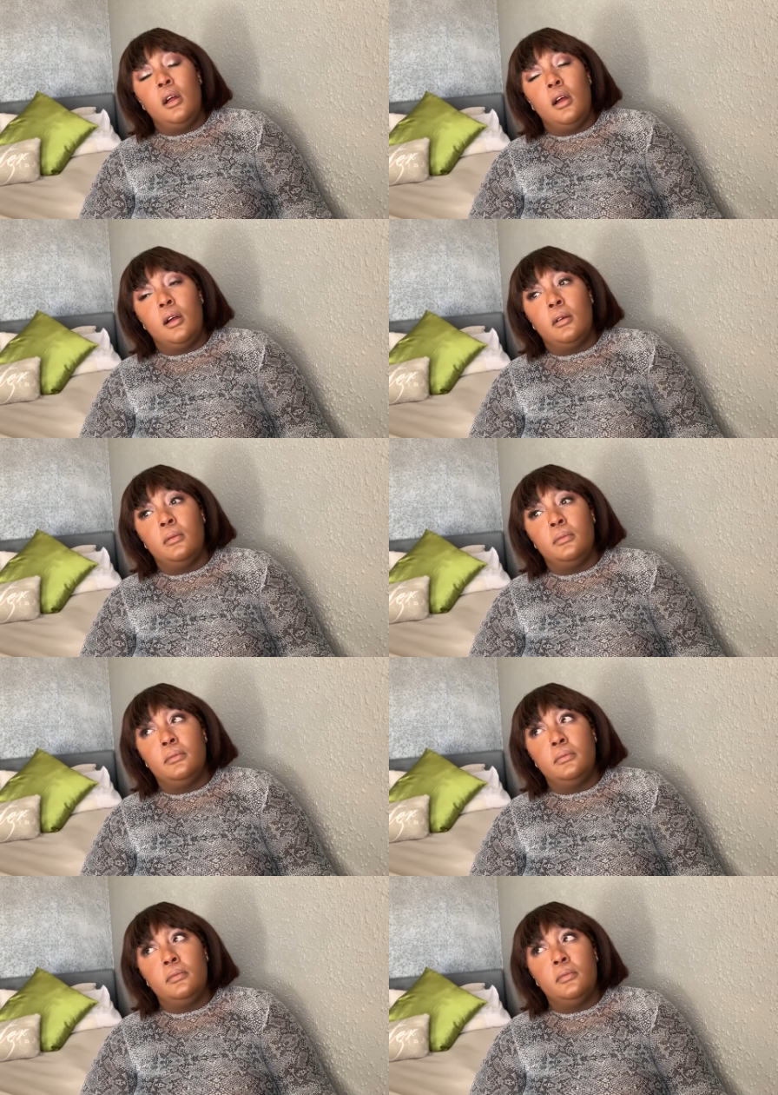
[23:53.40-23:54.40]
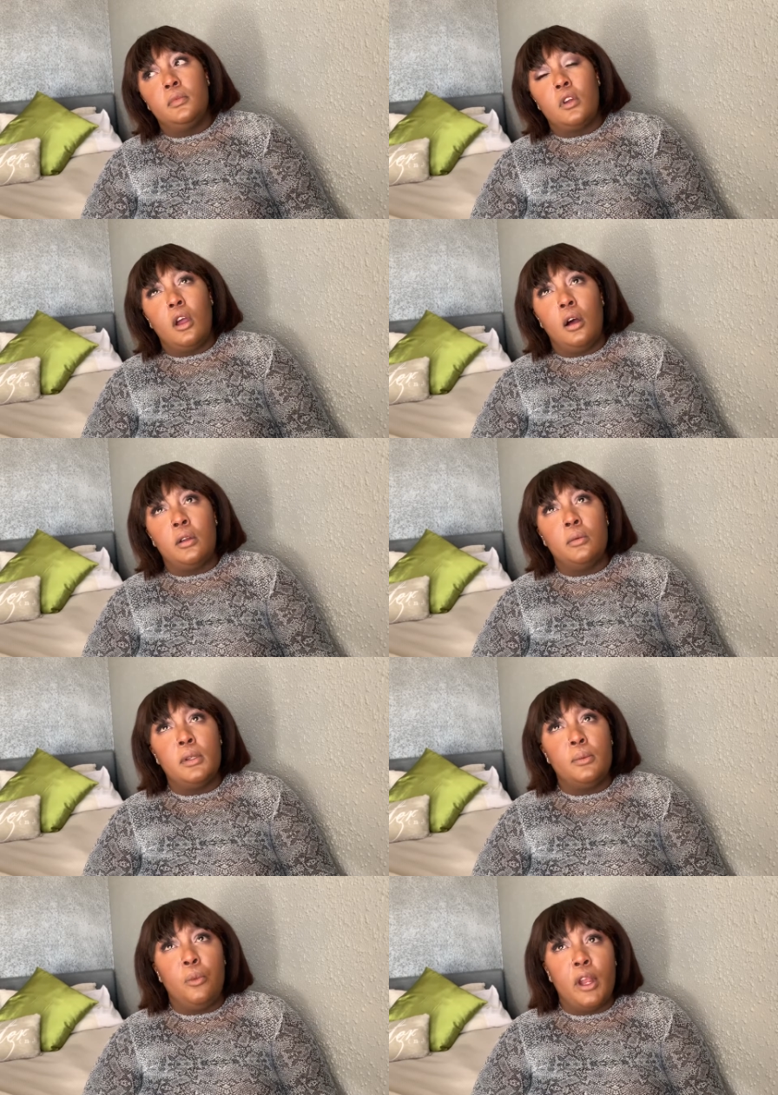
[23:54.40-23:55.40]
um, God would
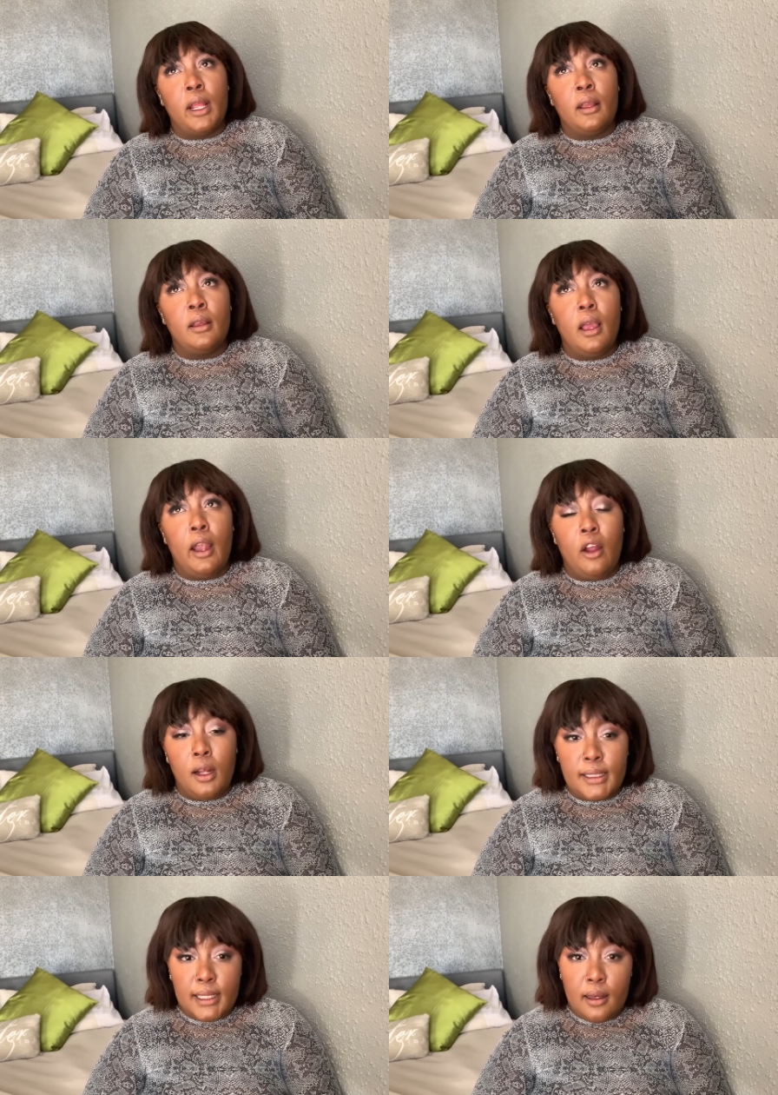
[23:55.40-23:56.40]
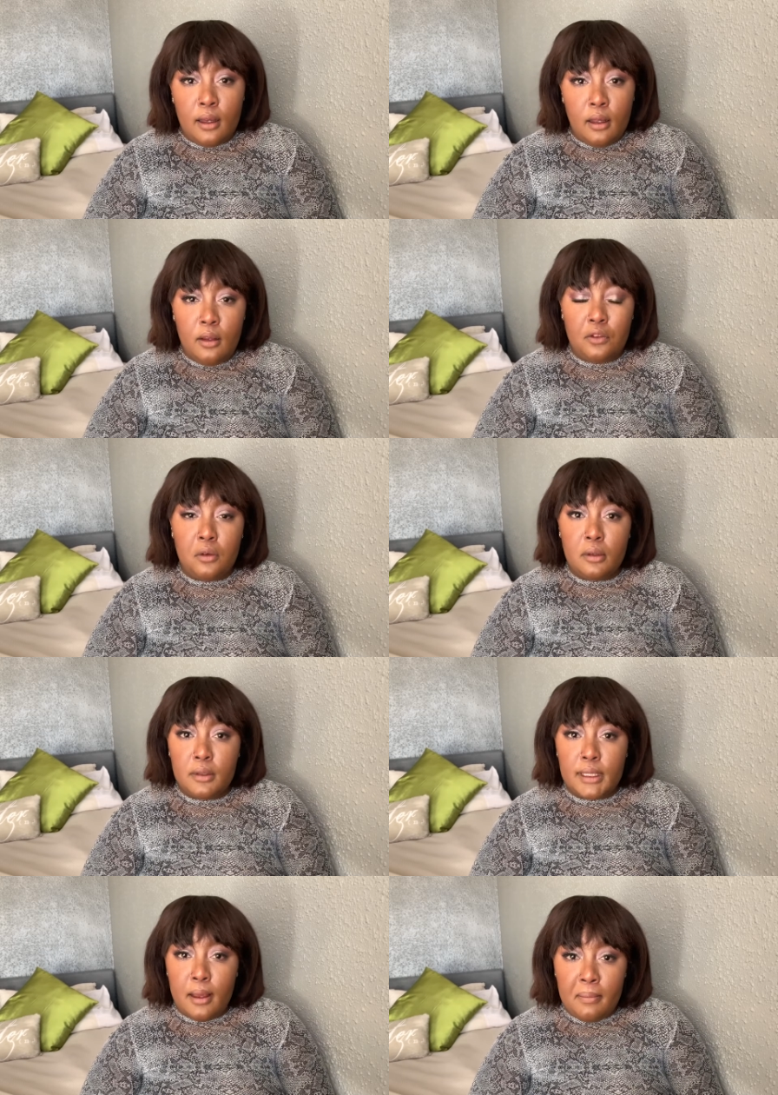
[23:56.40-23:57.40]
bring an answer through
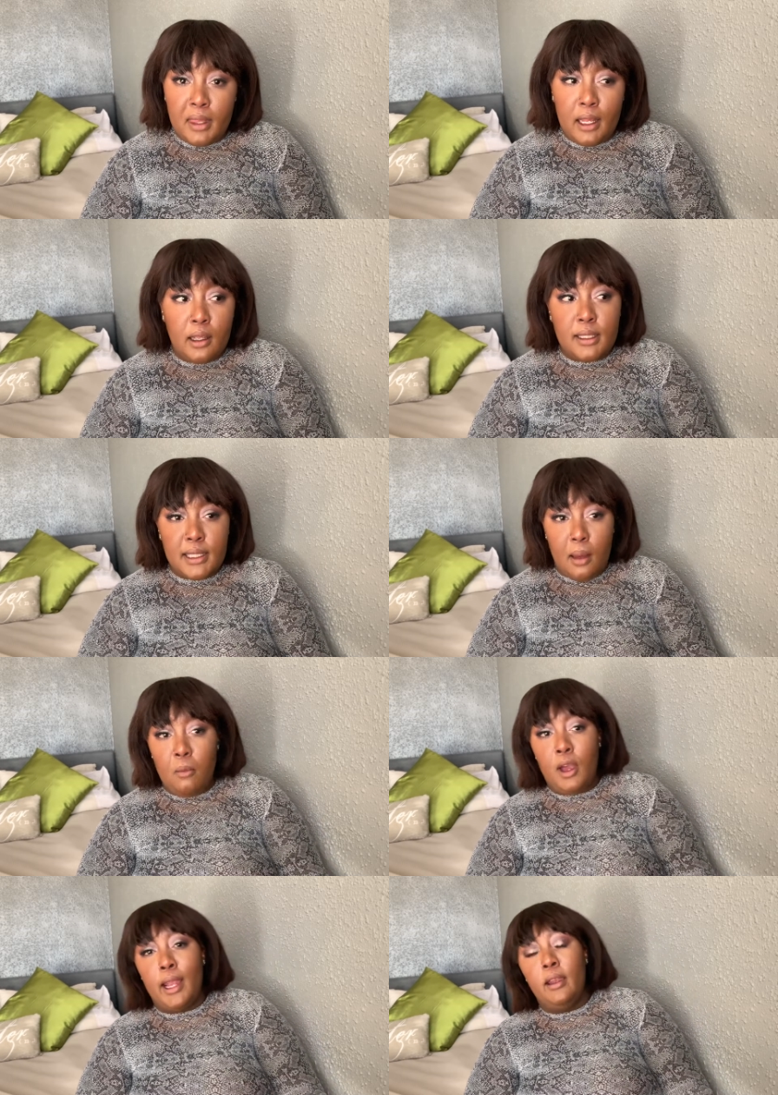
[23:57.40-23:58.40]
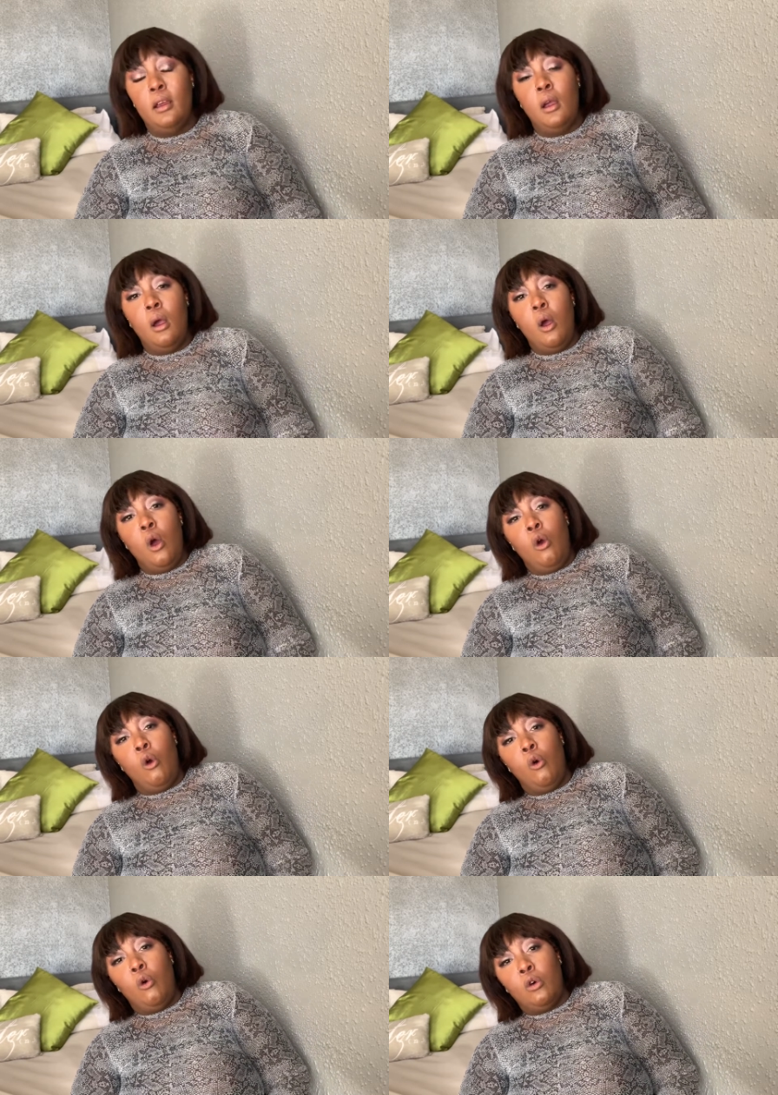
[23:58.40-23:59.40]
something, someone, or